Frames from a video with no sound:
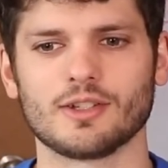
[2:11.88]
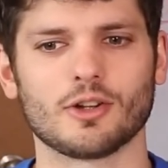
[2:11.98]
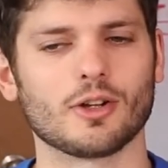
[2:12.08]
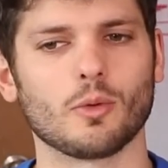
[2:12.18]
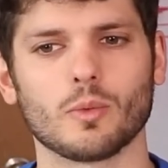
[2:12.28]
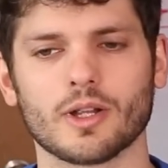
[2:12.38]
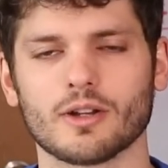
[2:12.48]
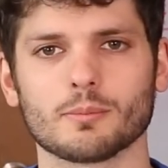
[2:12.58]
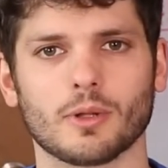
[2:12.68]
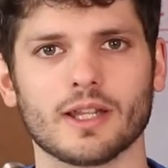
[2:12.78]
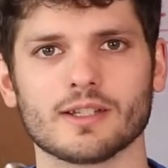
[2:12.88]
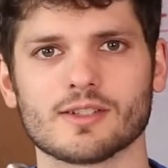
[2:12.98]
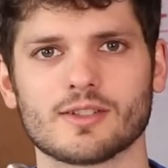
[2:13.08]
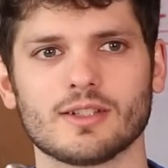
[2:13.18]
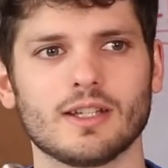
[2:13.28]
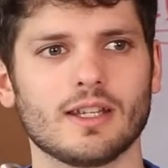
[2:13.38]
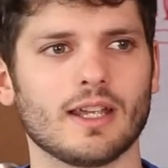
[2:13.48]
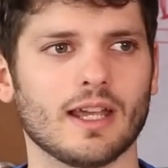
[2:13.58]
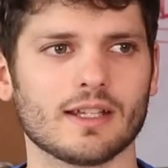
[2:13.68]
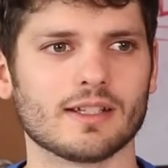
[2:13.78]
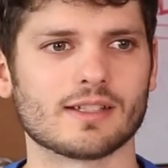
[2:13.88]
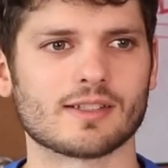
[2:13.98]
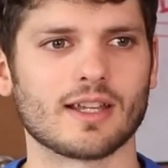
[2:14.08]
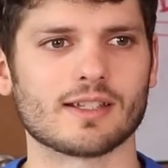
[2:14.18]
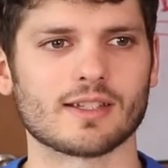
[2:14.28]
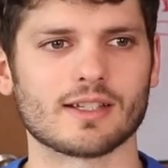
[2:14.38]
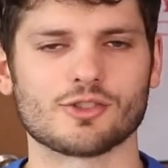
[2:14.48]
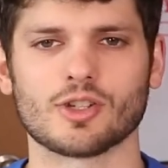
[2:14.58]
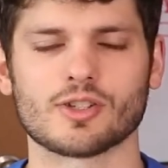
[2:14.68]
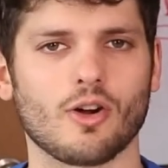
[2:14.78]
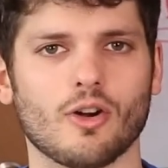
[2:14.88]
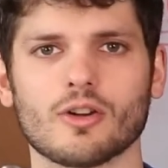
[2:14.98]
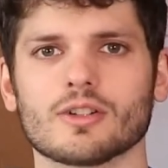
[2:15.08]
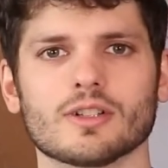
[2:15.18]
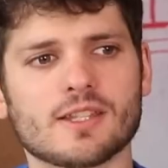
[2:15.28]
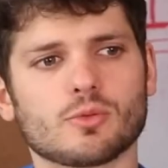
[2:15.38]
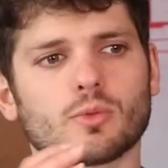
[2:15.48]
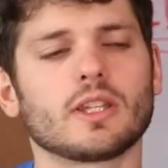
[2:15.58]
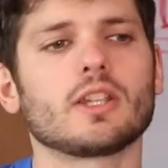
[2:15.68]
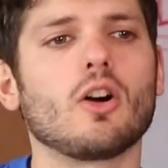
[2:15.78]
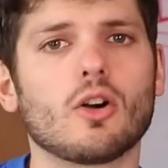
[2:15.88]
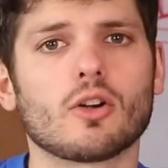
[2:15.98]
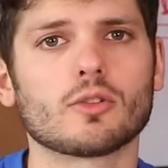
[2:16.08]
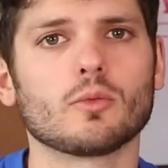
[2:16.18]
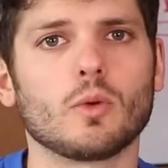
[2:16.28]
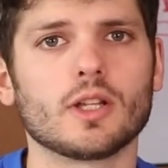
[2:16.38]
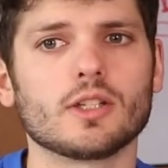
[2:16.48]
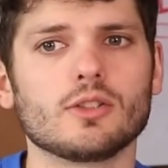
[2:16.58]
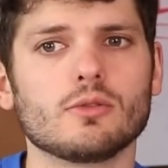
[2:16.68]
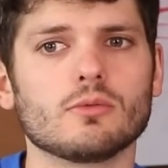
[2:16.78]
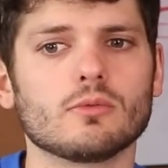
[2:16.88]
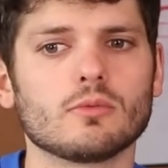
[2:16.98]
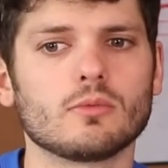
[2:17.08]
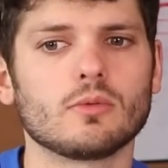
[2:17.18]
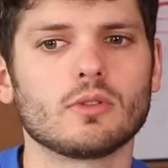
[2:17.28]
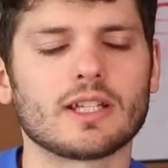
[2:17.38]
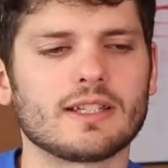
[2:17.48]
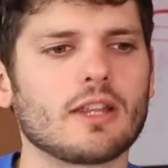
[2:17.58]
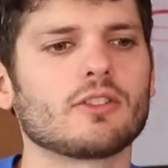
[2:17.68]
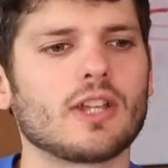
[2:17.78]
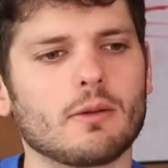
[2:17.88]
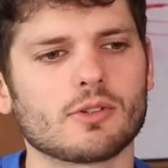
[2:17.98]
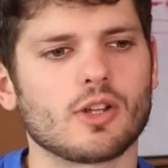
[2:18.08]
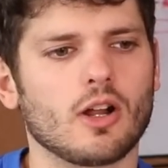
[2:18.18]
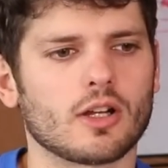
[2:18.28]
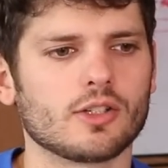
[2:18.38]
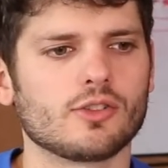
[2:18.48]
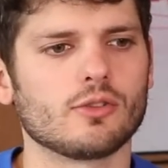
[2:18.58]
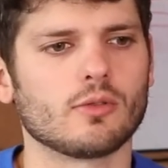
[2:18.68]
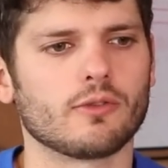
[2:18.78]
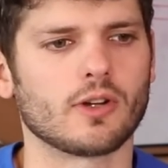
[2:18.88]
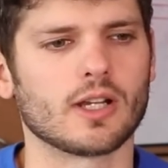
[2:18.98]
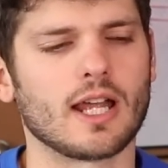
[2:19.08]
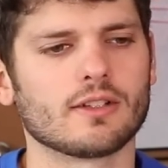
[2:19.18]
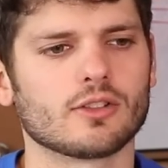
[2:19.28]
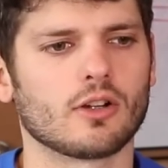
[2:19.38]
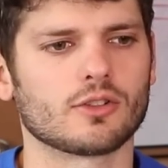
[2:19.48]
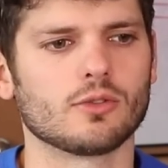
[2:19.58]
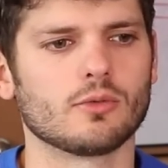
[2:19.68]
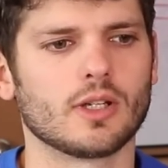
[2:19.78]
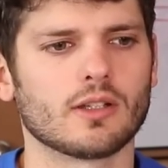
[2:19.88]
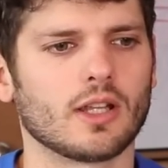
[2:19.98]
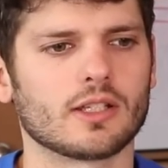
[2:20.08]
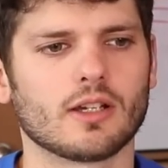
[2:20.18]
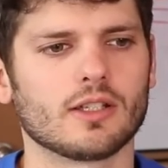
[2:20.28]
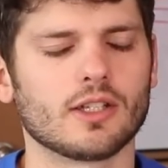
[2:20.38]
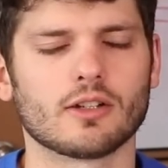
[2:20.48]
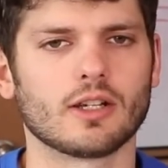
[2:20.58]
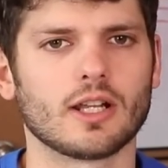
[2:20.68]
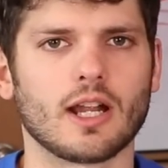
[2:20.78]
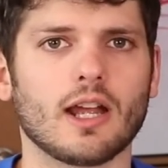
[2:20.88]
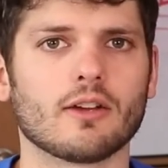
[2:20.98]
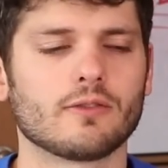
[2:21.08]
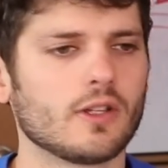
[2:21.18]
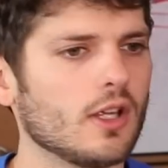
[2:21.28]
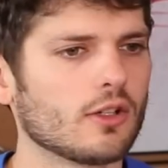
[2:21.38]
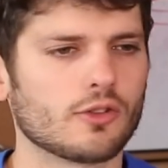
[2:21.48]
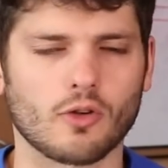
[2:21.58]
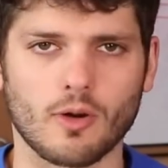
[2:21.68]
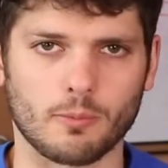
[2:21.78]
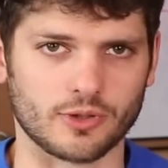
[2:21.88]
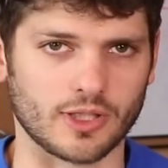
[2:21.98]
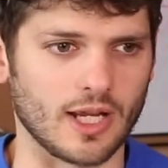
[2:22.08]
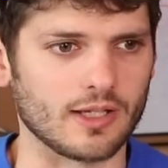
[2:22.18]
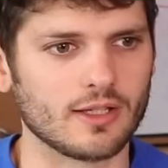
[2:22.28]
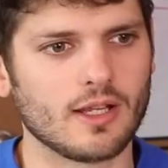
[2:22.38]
in a weird place, and it's just hard. It's really hard when you, like the other day I was talking to a friend I hadn't talked to in like a year and a half. Grew up with the guy.